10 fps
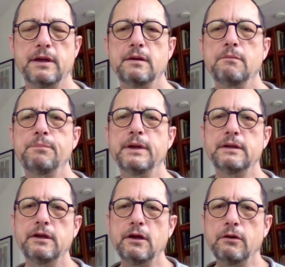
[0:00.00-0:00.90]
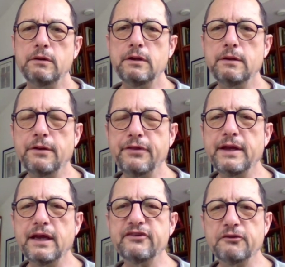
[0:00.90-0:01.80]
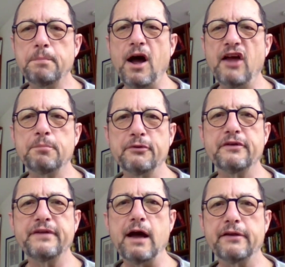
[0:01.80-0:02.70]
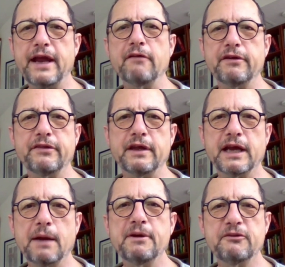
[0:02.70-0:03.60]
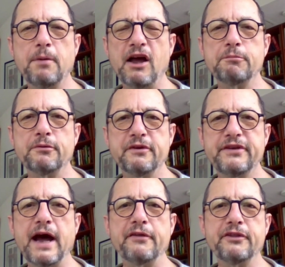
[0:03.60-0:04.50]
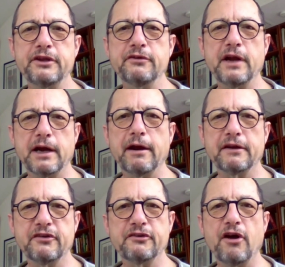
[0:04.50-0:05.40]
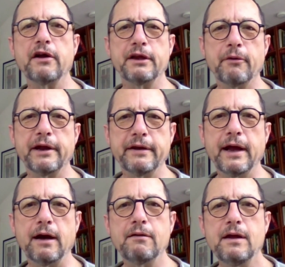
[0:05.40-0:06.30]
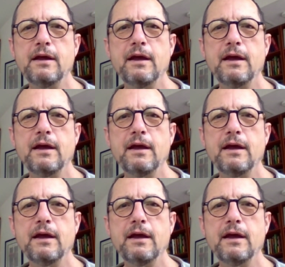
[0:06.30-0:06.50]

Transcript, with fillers: be. But, you know, the thing is, it's possible to doubt everything. I mean, it's possible to doubt that you and I are actually talking right now.